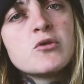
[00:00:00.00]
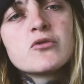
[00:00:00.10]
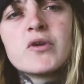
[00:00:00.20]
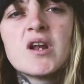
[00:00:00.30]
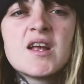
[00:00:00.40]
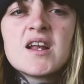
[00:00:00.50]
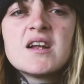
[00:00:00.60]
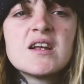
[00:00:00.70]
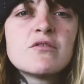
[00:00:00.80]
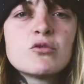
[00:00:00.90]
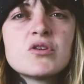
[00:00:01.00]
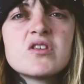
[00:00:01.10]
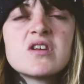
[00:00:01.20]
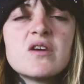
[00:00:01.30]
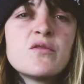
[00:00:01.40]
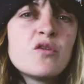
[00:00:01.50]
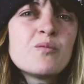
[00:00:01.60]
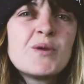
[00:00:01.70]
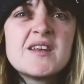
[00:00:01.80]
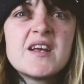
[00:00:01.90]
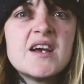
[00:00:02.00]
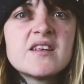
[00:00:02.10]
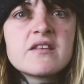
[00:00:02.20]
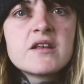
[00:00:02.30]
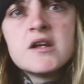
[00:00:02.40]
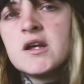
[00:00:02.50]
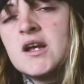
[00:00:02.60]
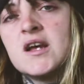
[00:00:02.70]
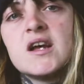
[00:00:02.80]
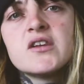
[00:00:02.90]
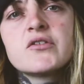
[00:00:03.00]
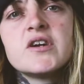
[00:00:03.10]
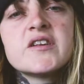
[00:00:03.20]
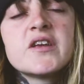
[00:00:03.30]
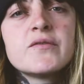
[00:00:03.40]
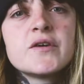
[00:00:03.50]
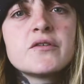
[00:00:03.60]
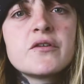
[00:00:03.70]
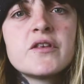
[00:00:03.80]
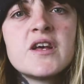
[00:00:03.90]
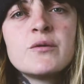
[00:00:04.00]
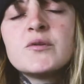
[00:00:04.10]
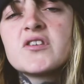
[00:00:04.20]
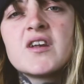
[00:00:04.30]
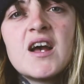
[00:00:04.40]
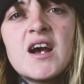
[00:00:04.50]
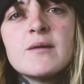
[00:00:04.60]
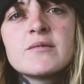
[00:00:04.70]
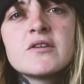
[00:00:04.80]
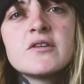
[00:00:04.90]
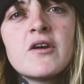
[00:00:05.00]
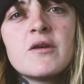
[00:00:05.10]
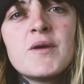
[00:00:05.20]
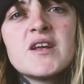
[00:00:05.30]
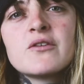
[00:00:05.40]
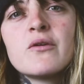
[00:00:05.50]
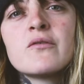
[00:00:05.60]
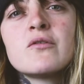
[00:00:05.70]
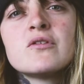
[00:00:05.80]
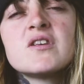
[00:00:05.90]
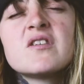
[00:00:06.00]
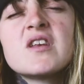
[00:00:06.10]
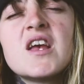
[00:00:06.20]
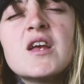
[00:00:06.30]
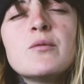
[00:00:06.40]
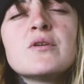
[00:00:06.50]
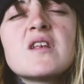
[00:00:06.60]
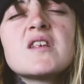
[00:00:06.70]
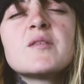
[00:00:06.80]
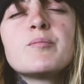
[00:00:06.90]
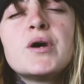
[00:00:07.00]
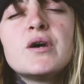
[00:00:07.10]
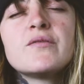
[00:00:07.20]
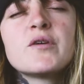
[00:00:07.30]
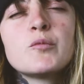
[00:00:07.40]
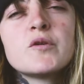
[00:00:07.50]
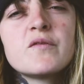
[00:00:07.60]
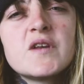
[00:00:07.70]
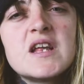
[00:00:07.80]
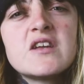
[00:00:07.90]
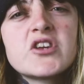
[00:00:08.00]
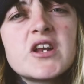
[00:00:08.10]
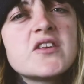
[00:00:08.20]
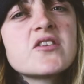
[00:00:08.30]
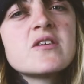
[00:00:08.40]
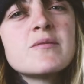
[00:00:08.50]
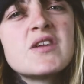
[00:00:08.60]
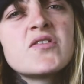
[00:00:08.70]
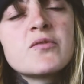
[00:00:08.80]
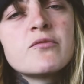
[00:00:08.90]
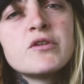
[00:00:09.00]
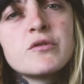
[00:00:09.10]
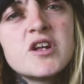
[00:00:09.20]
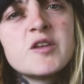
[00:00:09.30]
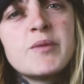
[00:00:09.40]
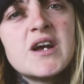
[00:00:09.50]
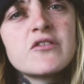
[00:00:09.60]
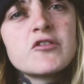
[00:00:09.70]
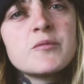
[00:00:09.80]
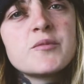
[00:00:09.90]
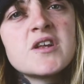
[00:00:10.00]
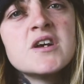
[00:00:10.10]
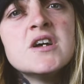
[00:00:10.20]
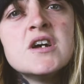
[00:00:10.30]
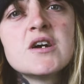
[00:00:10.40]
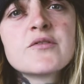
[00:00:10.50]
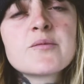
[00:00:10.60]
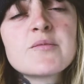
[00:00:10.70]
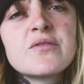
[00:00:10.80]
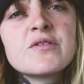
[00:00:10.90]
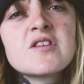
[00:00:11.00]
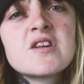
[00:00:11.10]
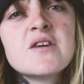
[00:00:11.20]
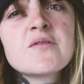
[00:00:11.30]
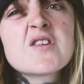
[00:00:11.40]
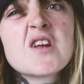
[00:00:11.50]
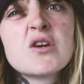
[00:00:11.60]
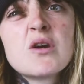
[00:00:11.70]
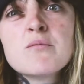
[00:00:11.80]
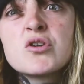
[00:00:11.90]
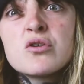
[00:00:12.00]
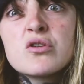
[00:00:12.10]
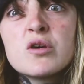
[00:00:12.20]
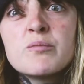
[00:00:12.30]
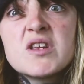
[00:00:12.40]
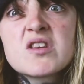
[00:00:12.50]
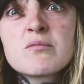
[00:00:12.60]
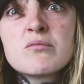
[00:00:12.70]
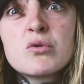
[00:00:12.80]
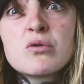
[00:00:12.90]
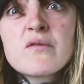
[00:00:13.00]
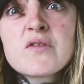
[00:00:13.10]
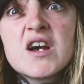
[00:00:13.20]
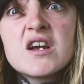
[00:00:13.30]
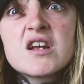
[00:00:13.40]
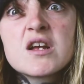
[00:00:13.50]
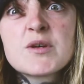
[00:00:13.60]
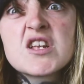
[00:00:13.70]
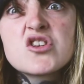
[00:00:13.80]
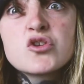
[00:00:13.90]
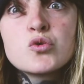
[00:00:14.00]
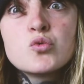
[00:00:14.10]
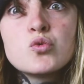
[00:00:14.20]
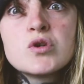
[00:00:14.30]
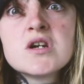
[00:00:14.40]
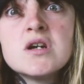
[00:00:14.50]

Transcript: or trying to like clear all the stuff off my desk and try and take photos on there, which is an absolute nightmare. So I've got this table, it's like this perfect wood finish, and it's going to make some real nice backdrops of some different stuff, so I'm sure there'll be some more of that coming soon.